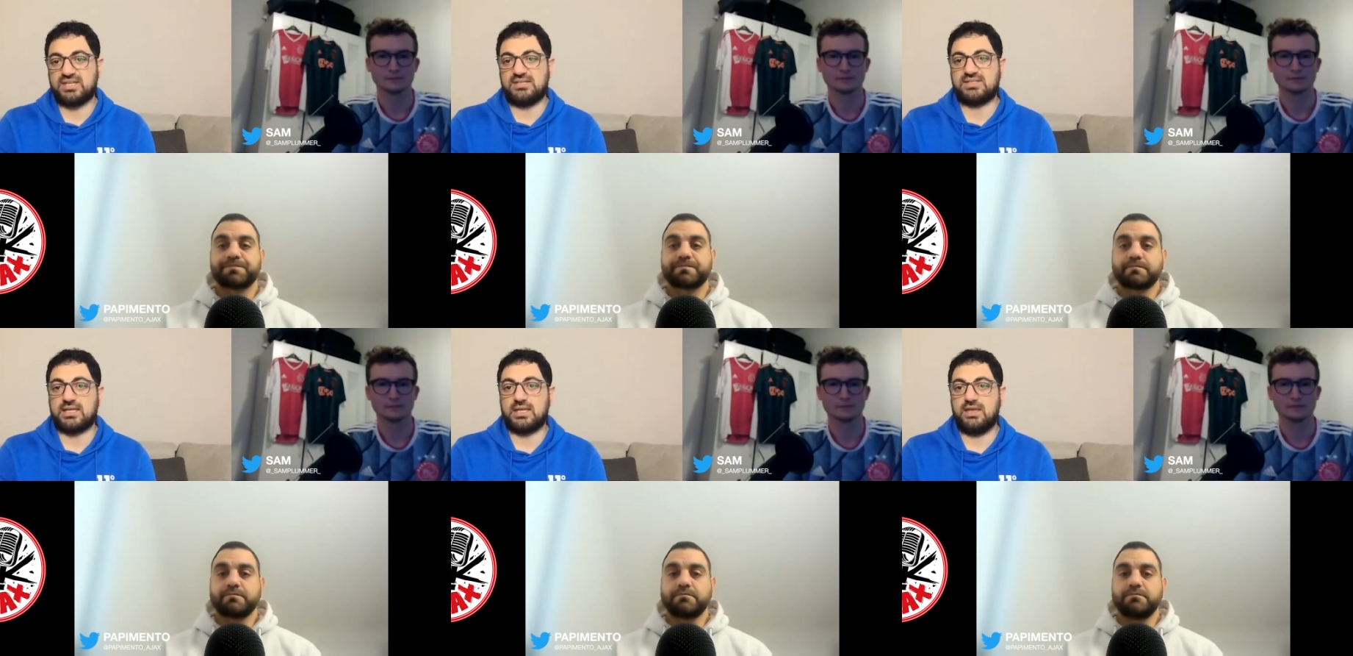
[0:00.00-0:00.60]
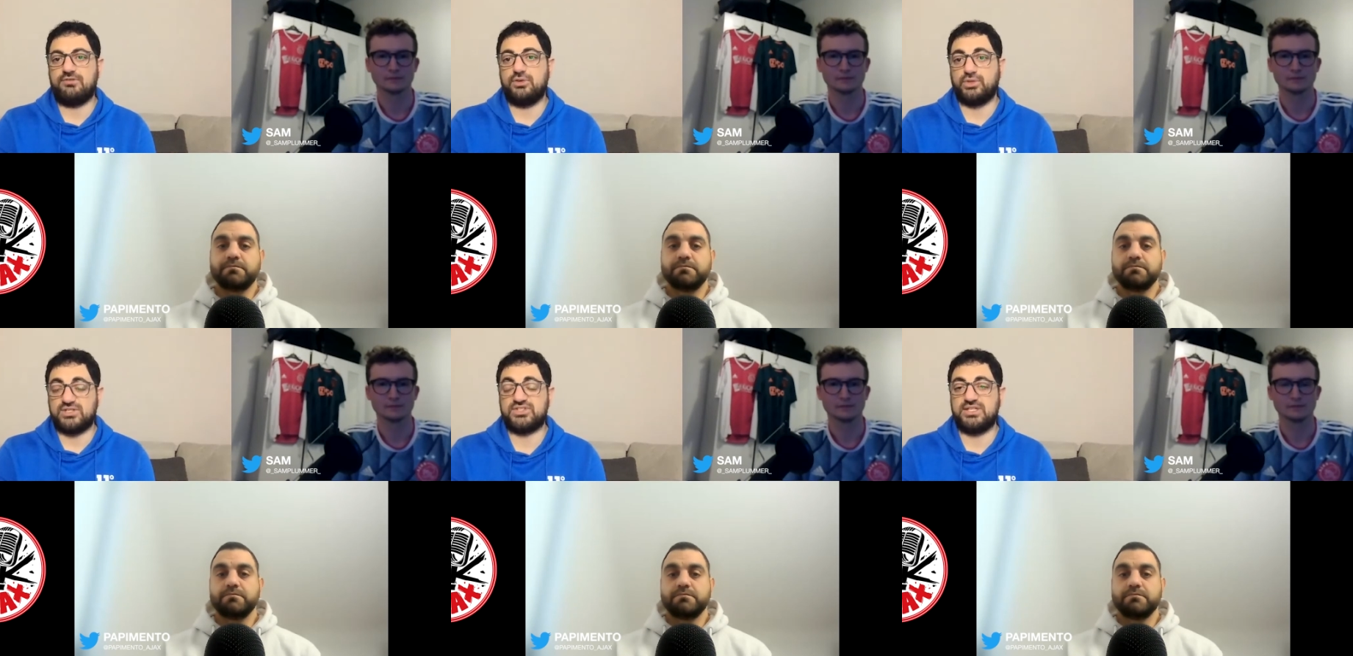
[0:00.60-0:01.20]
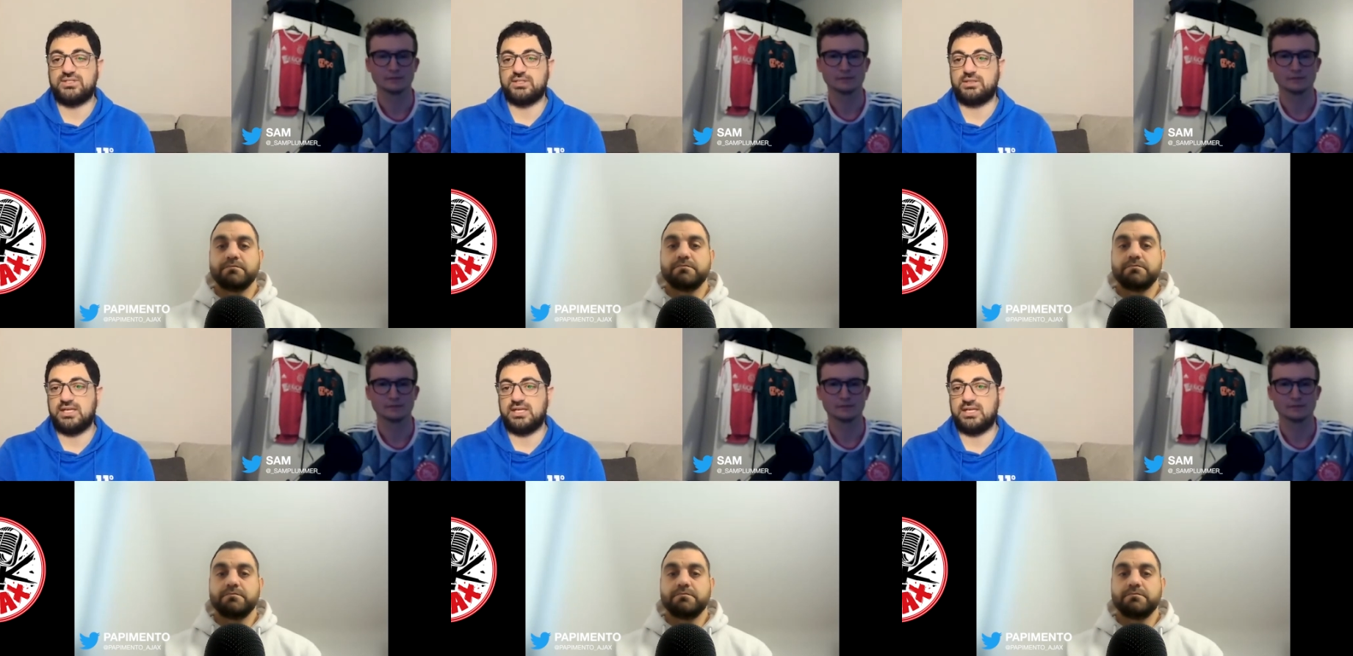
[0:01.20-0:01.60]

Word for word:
Speaker 1: case I can give you this season